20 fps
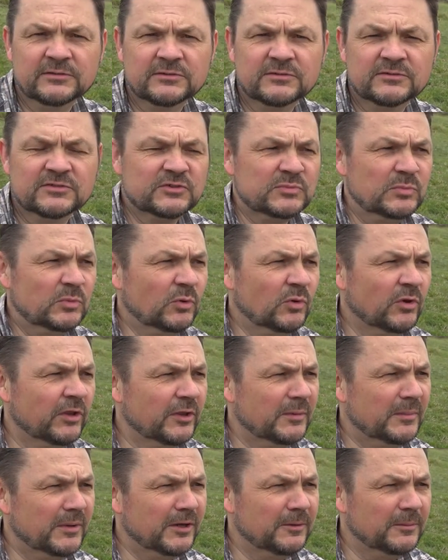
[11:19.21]
small at
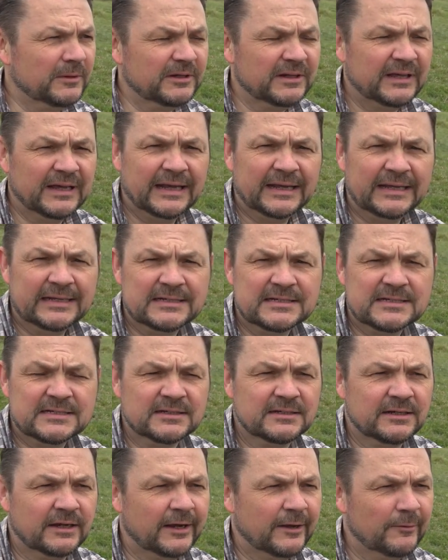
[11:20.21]
the moment and
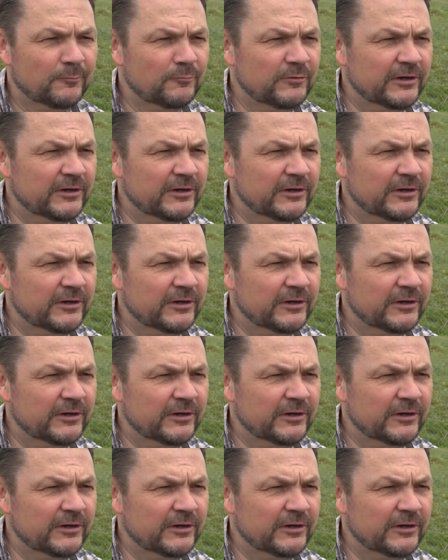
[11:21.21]
um,